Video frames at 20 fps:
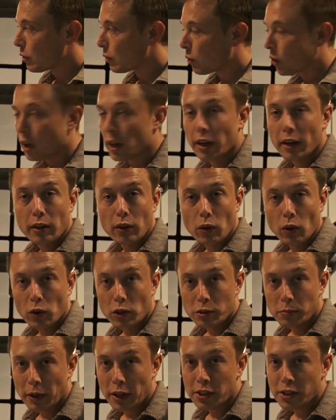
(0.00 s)
rocket or
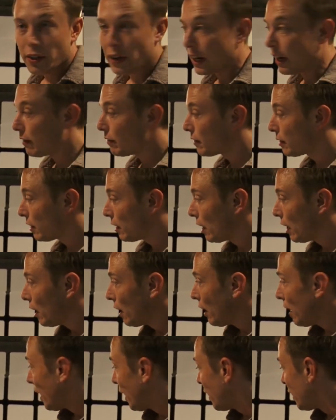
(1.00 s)
spacecraft
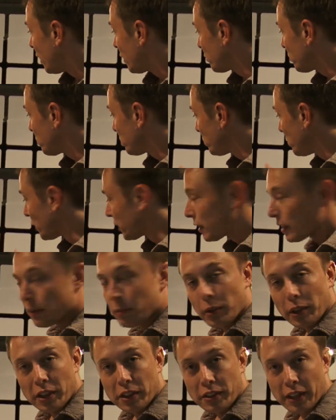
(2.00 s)
and put
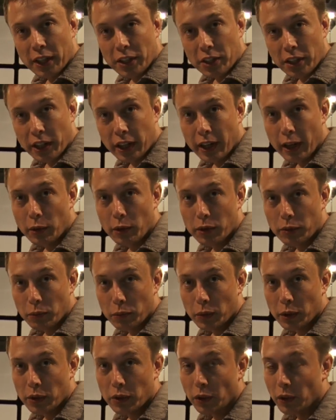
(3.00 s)
the section here
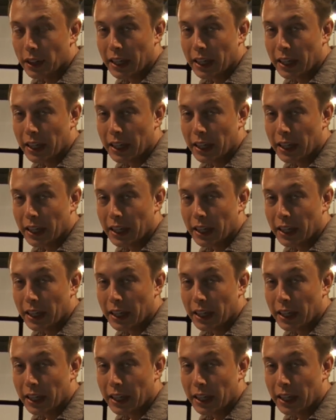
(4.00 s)
with all